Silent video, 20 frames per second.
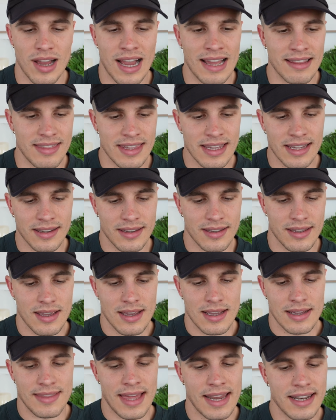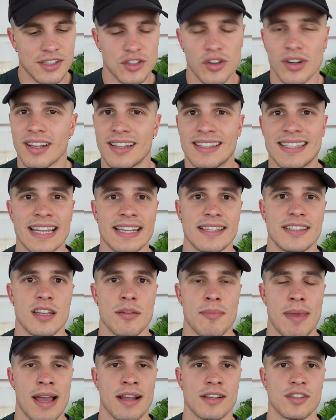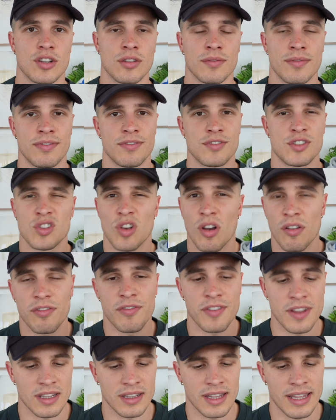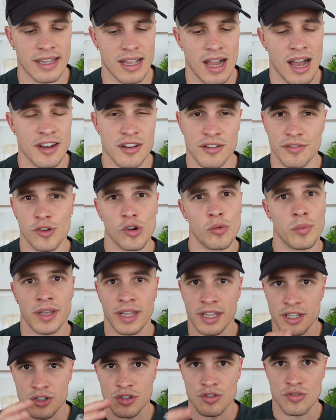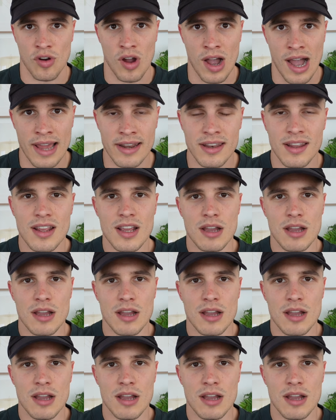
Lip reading: I think that has got a decent amount of soft feeling underfoot with each stride,